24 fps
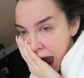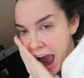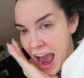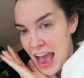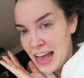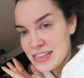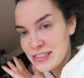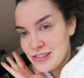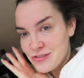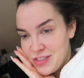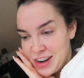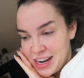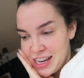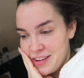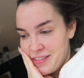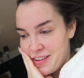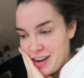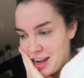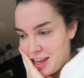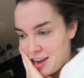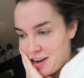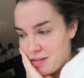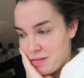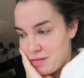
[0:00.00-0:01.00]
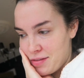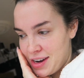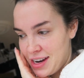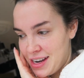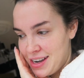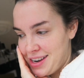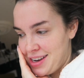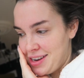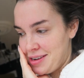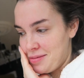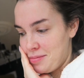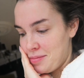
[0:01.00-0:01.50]
It's really, really
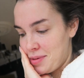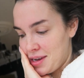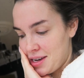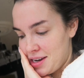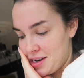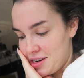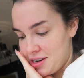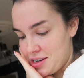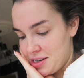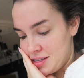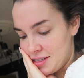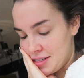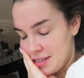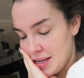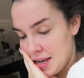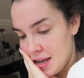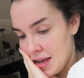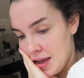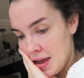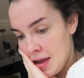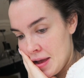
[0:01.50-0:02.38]
convenient because